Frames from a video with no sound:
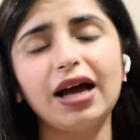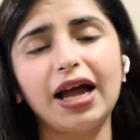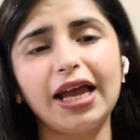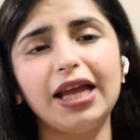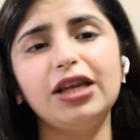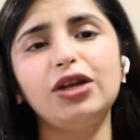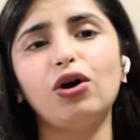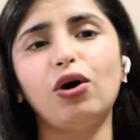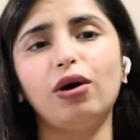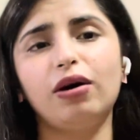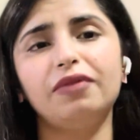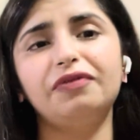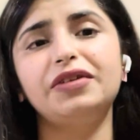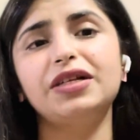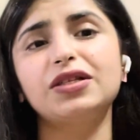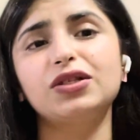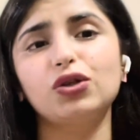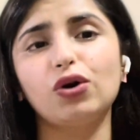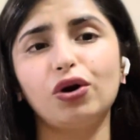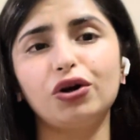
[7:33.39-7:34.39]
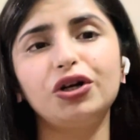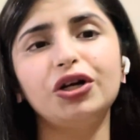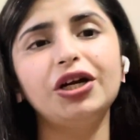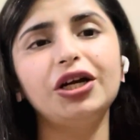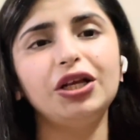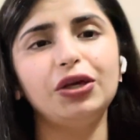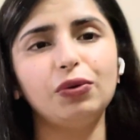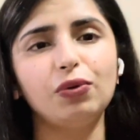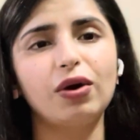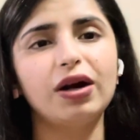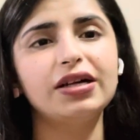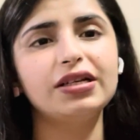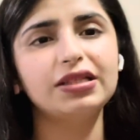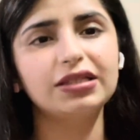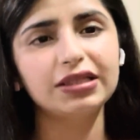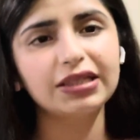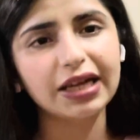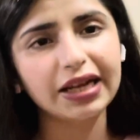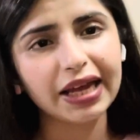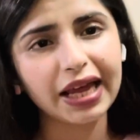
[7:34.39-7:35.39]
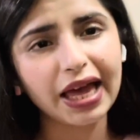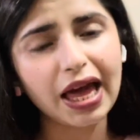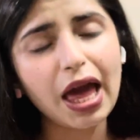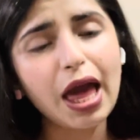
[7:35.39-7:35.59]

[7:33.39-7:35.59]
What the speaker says: kind of disorder you are studying,